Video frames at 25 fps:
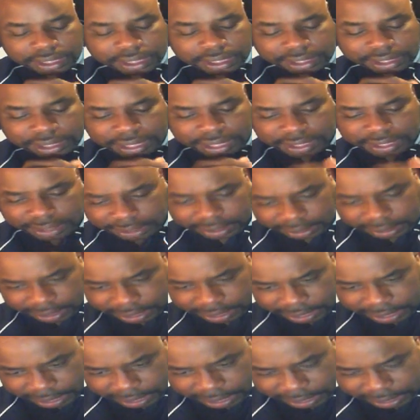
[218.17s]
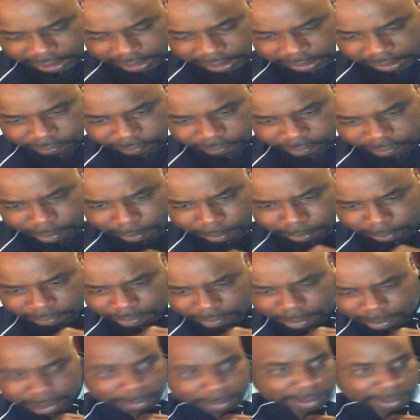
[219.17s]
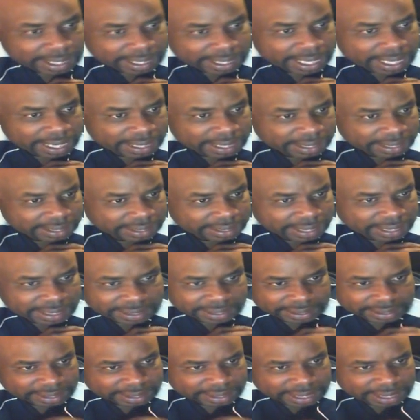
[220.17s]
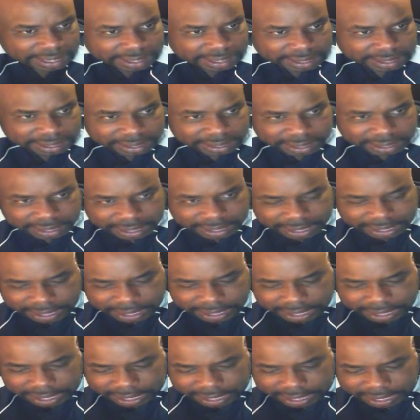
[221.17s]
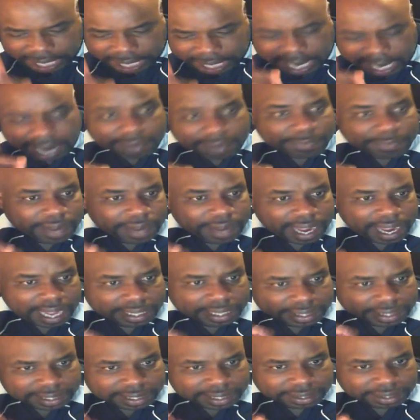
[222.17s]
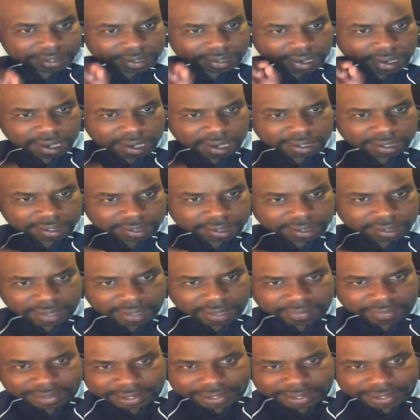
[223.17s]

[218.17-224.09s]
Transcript: Genesis from, from the beginning teaches us that our Father is the author of